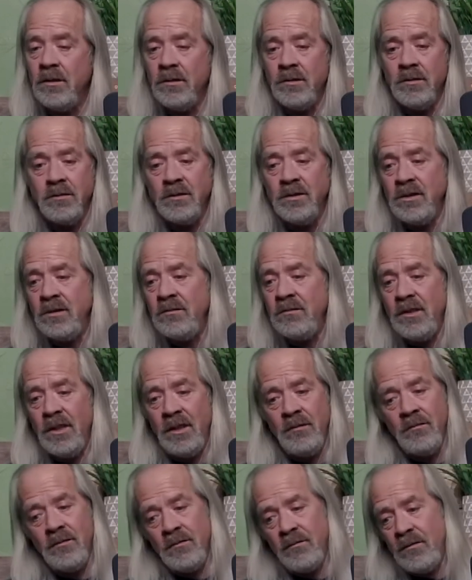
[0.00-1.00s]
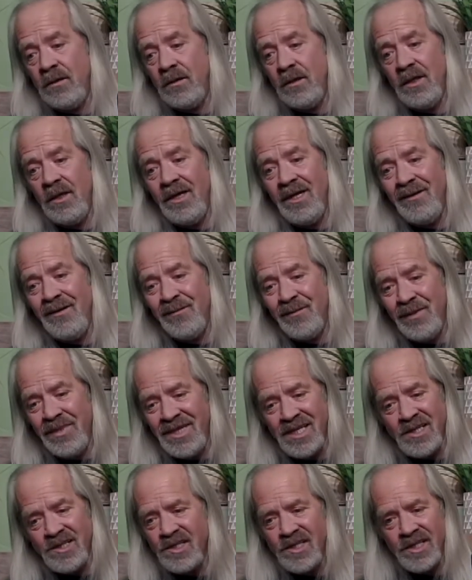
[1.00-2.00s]
And
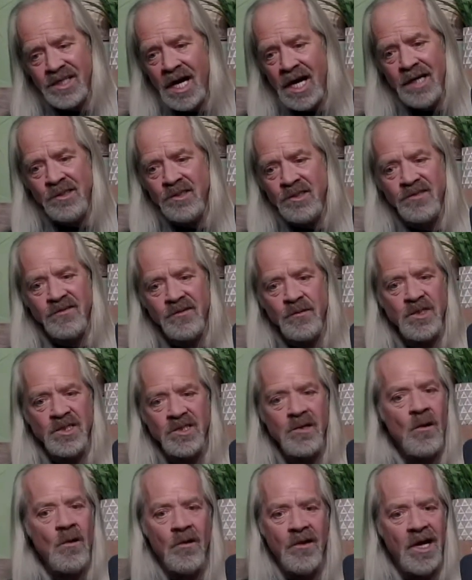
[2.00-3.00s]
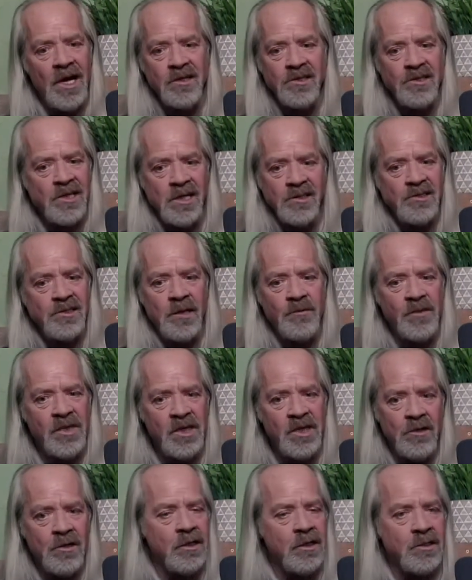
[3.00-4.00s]
that's the guidance from the soul. That is not something
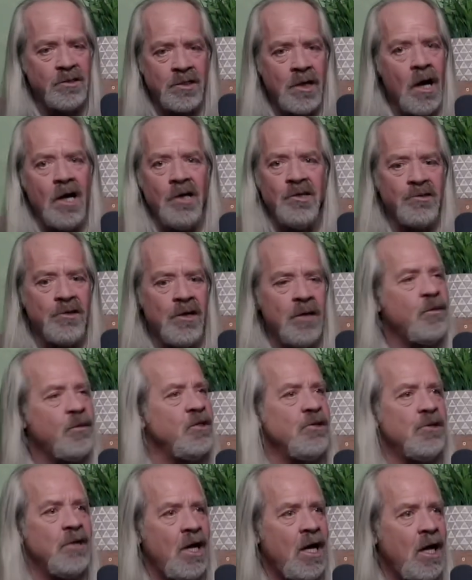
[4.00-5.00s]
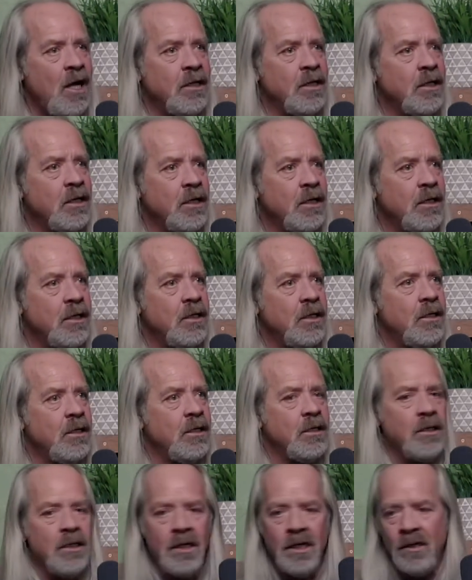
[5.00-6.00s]
you're going to conjure up in your head.
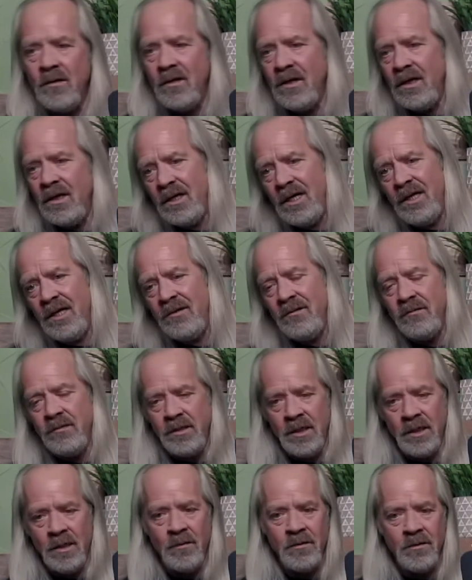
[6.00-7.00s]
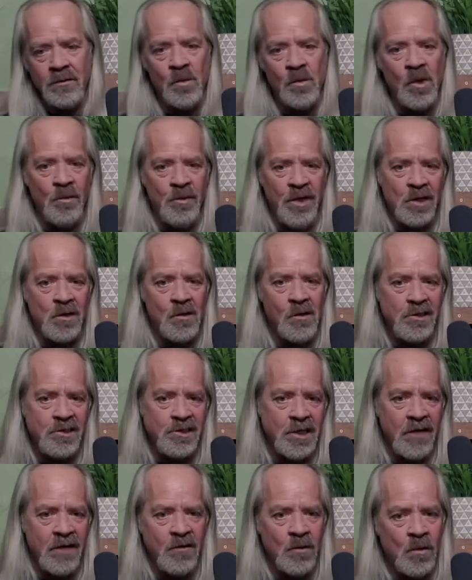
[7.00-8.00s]
Will Bitcoin
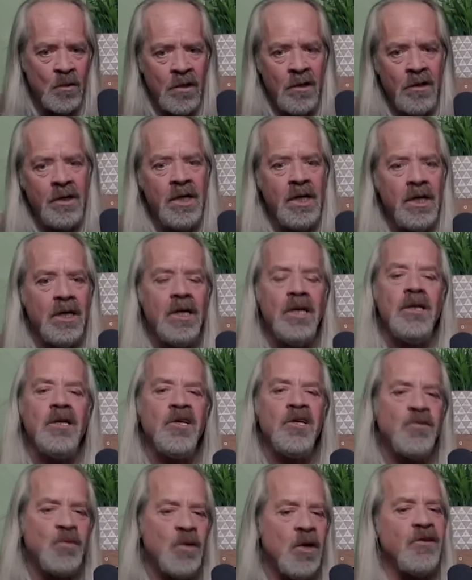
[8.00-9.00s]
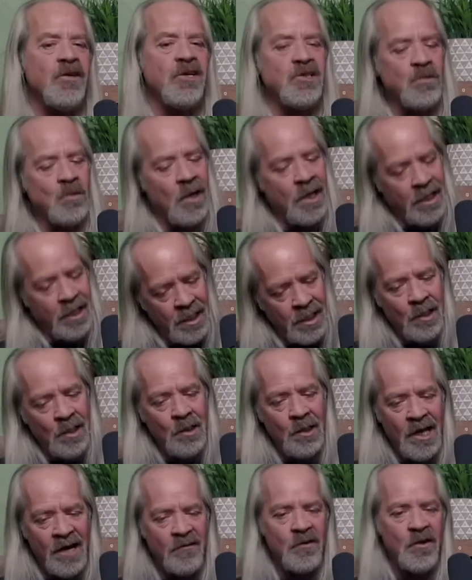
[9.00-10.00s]
save the world? Let's put it this way. It'll
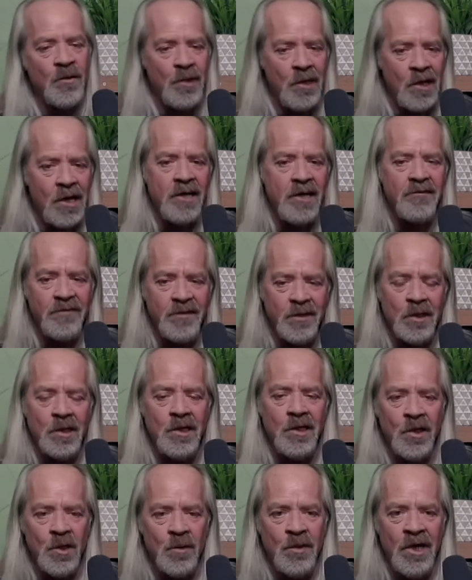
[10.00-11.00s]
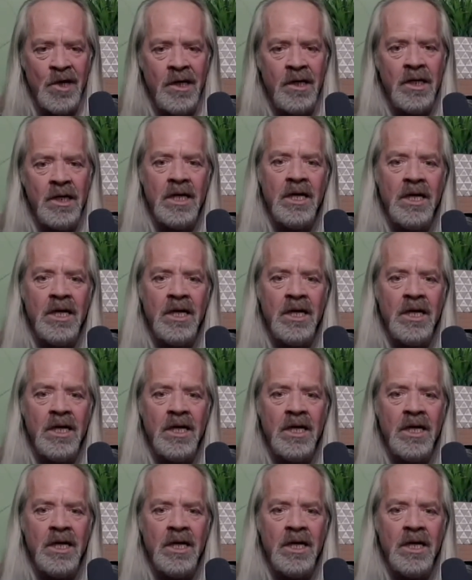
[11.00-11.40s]
level the playing field a little bit.